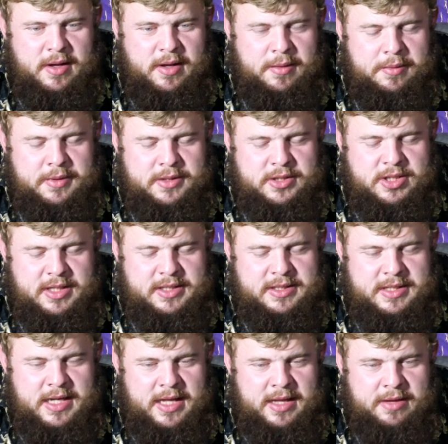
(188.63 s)
We just
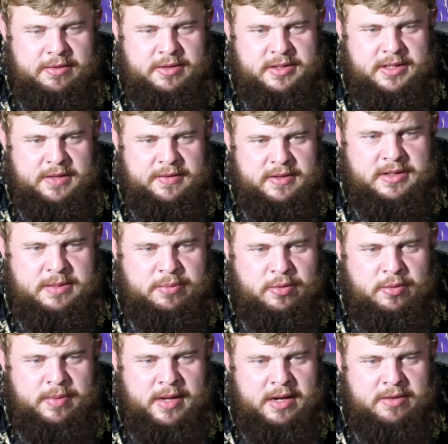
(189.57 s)
started receiving the
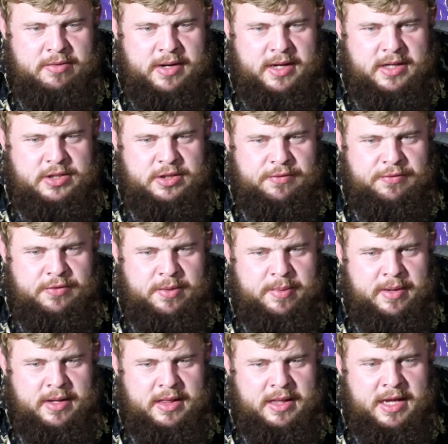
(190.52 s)
pullback reaction
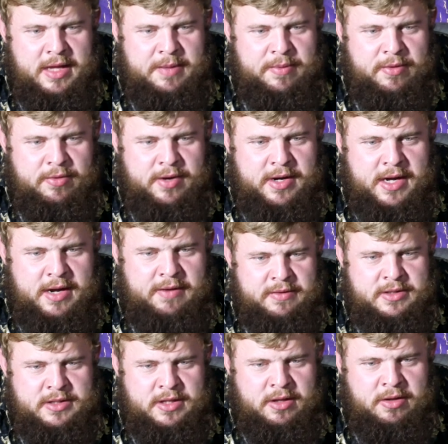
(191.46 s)
from it. Let me
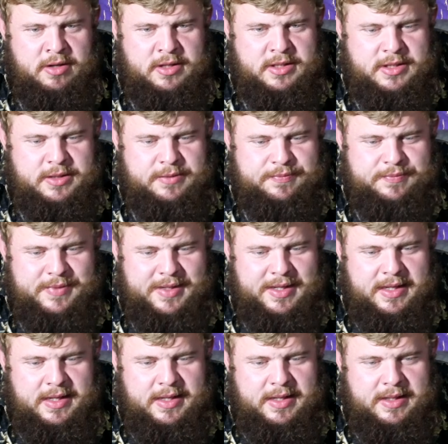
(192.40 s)
recover the loss.
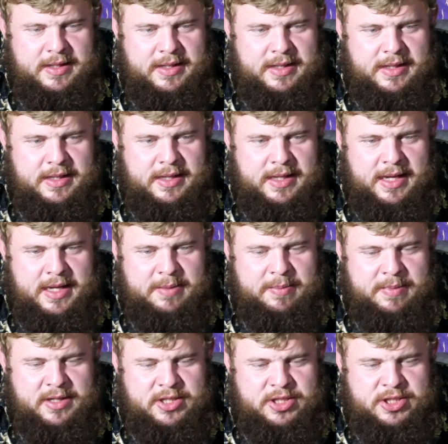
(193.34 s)
Let
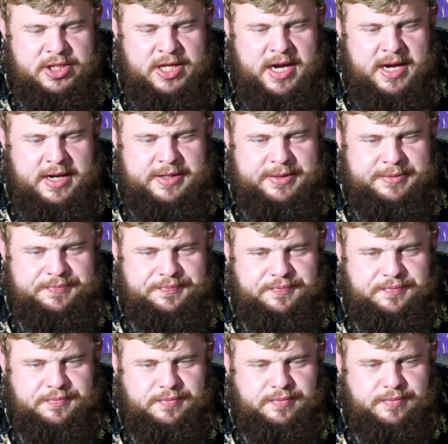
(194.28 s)
me check
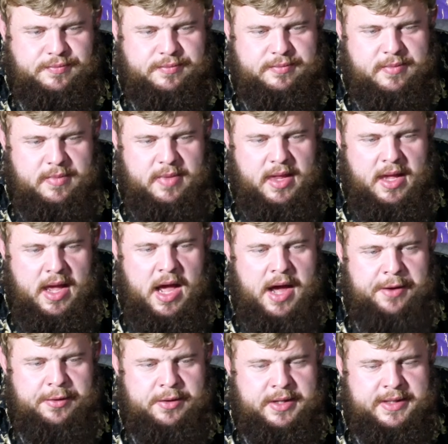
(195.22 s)

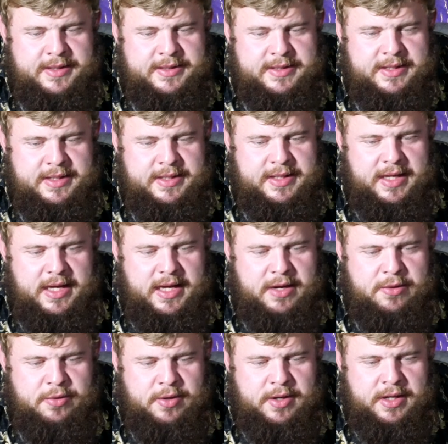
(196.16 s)
out the NZD.
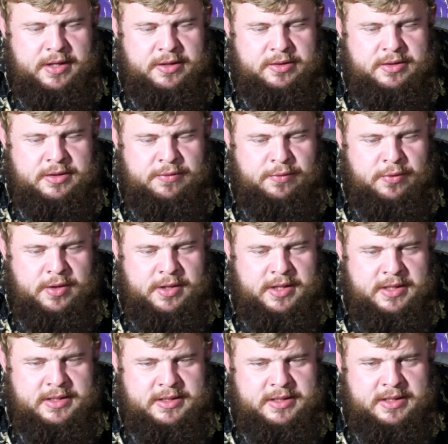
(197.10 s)
According to the
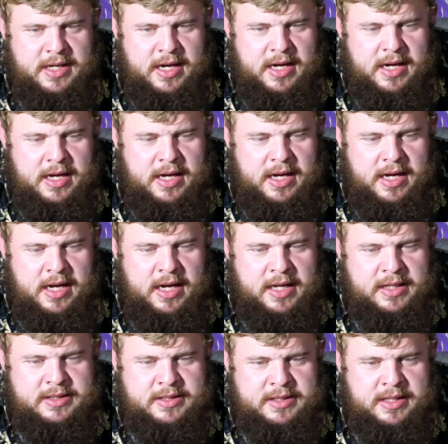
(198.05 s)
Vortex
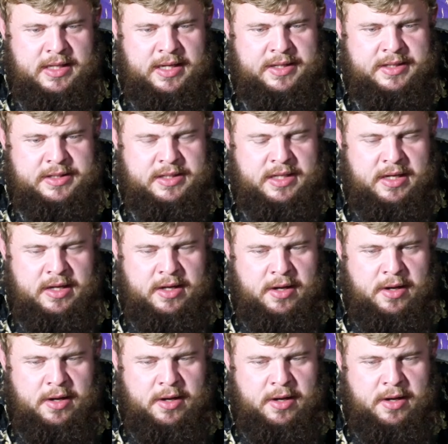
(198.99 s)
oscillator,